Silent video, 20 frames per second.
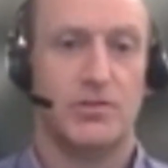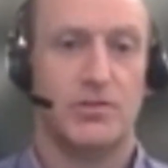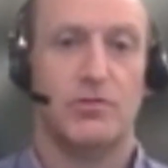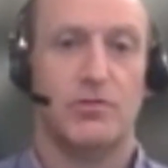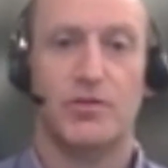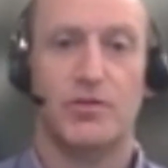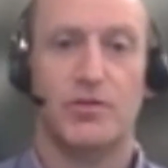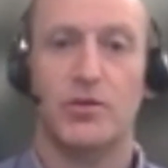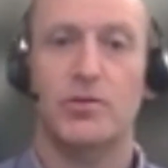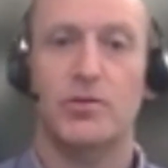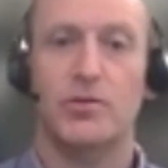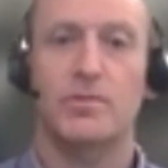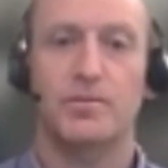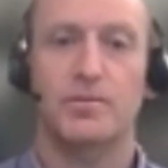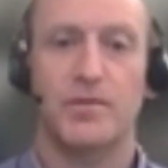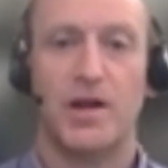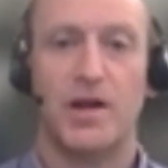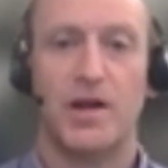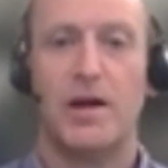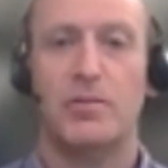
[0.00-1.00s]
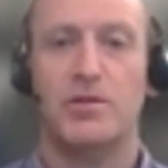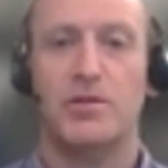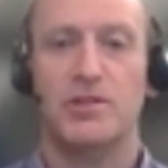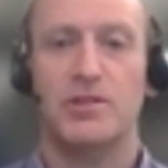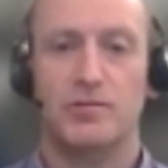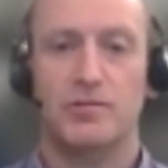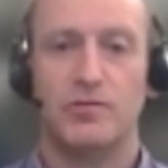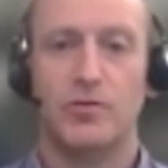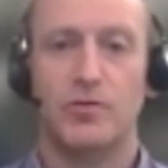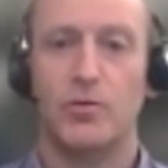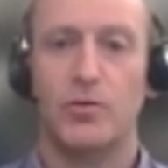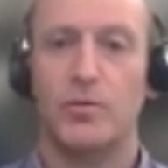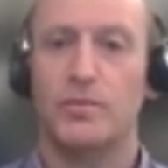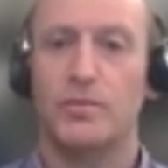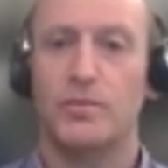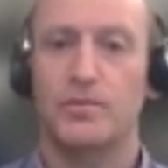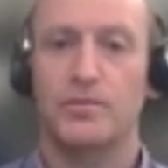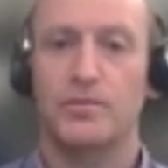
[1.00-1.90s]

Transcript: review are helping to inform